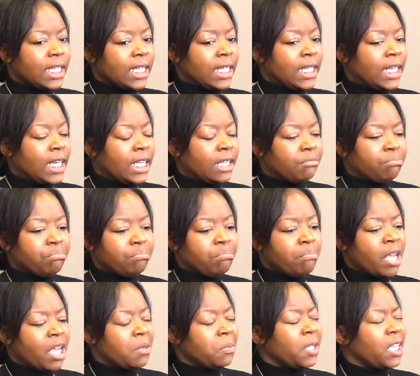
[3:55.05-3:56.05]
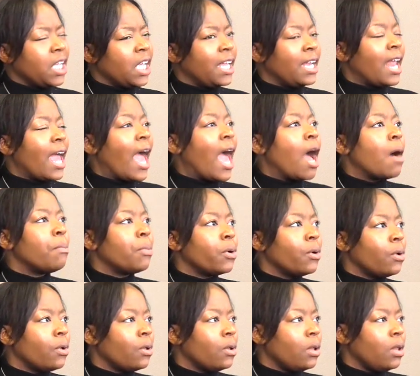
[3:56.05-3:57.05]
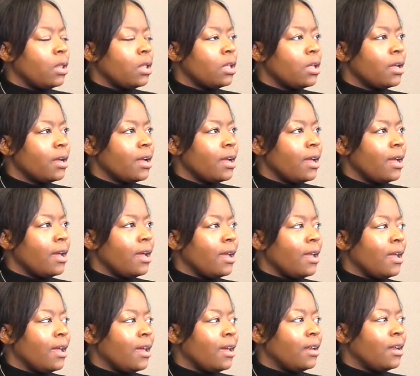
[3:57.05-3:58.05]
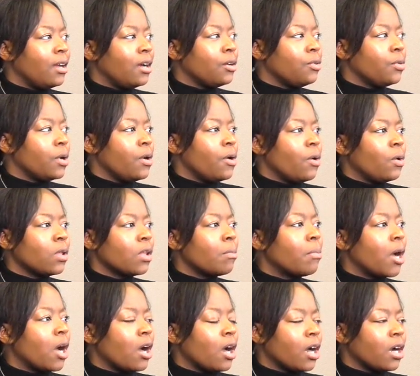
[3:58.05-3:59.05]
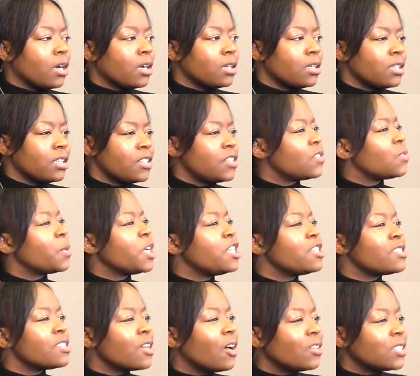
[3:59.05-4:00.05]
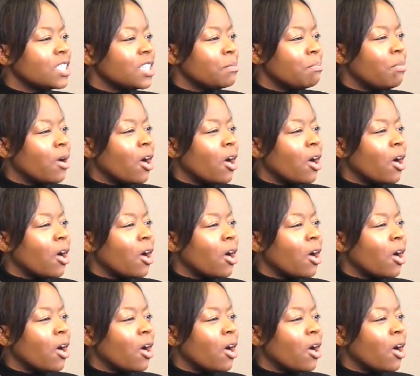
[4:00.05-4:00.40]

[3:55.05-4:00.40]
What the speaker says: eating maybe an apple and a granola bar, the sweet and salty